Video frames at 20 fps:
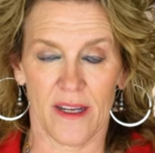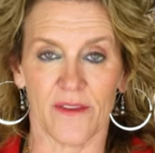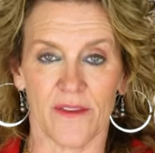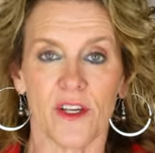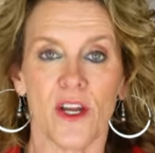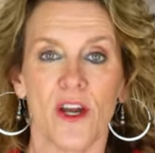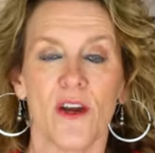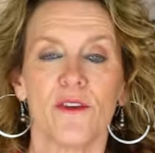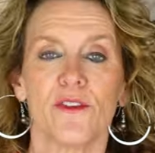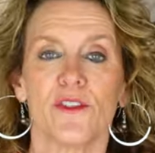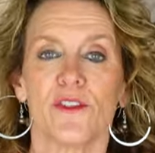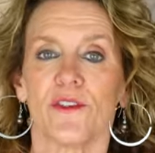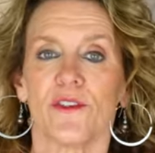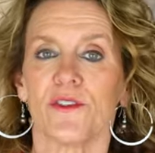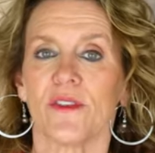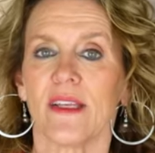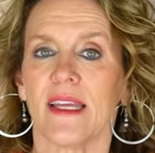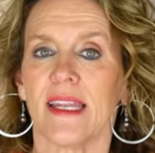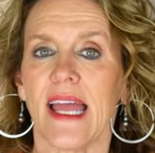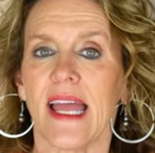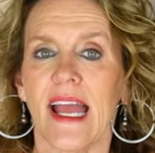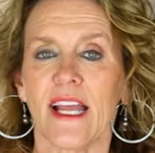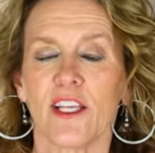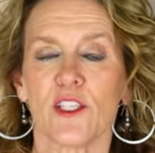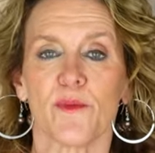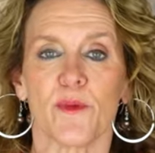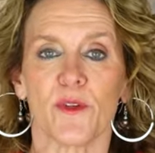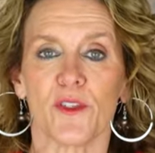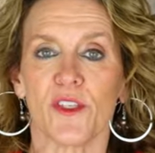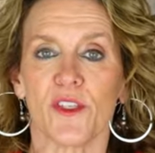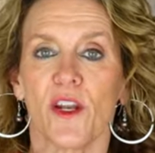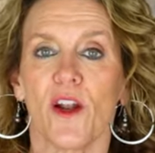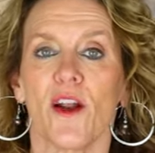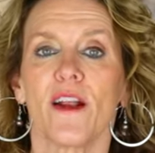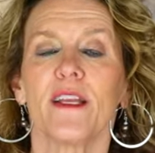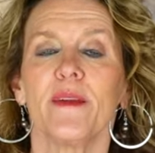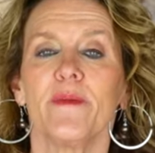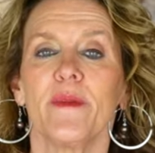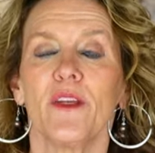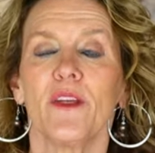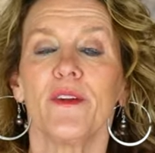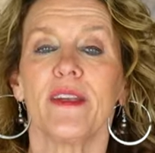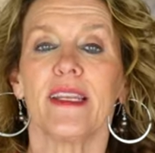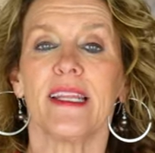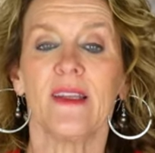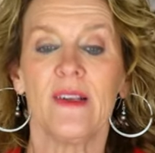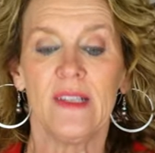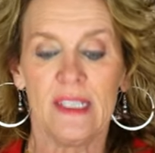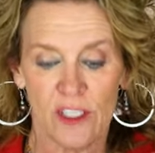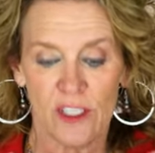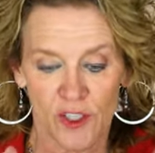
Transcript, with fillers: of coaches and experts in our community.